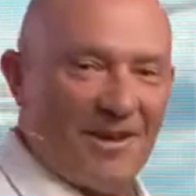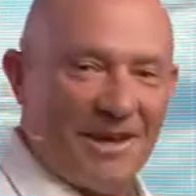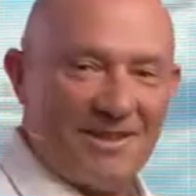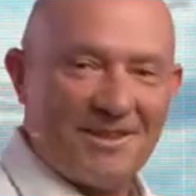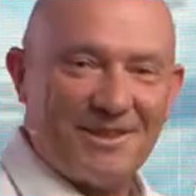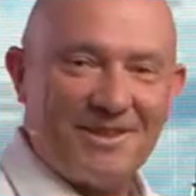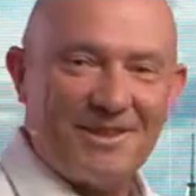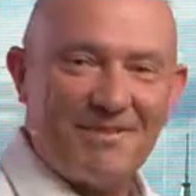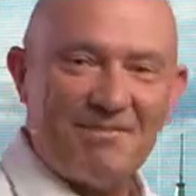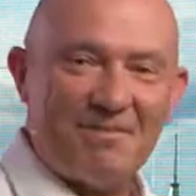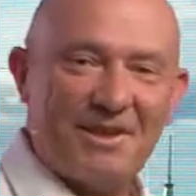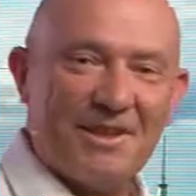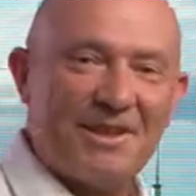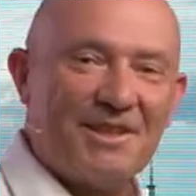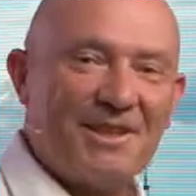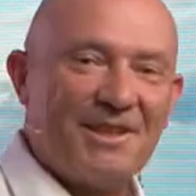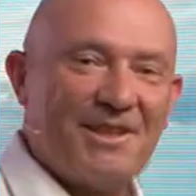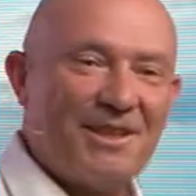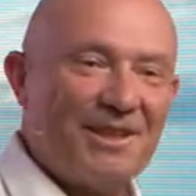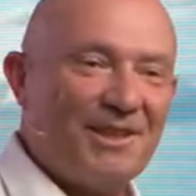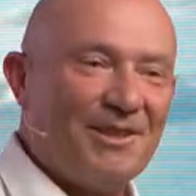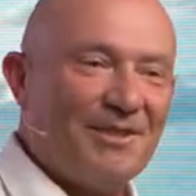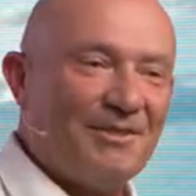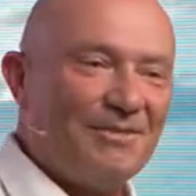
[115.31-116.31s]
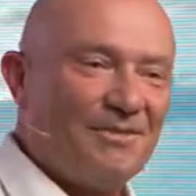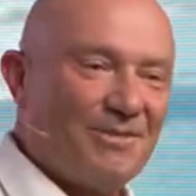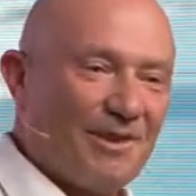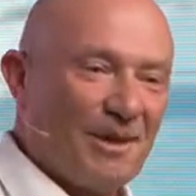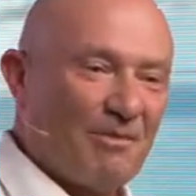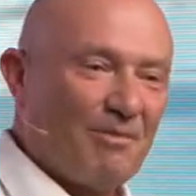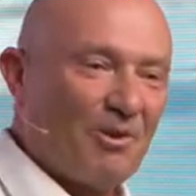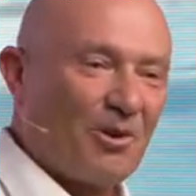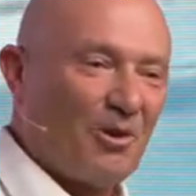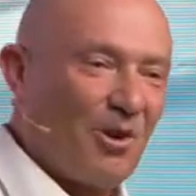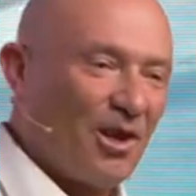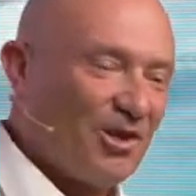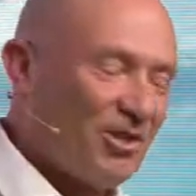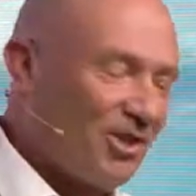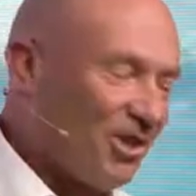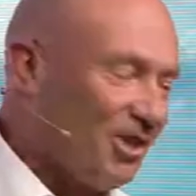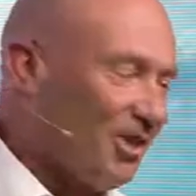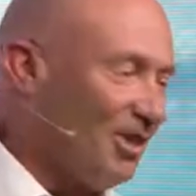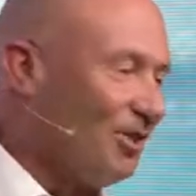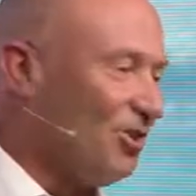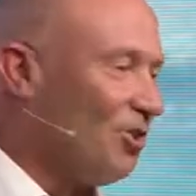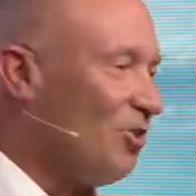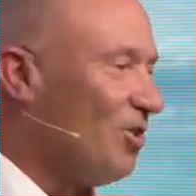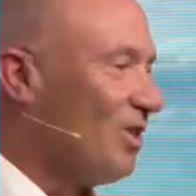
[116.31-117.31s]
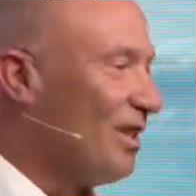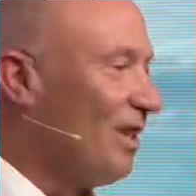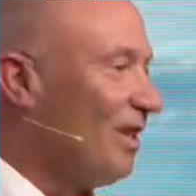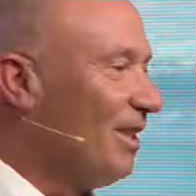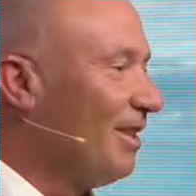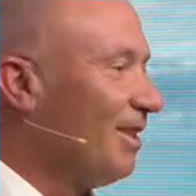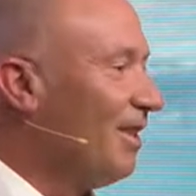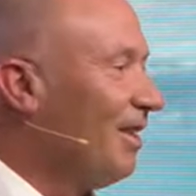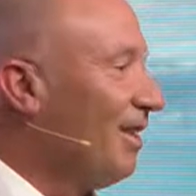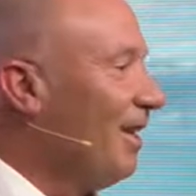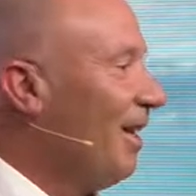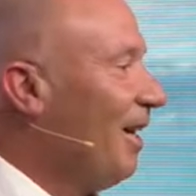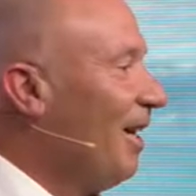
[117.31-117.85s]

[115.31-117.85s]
other than being the head of immigration in New Zealand.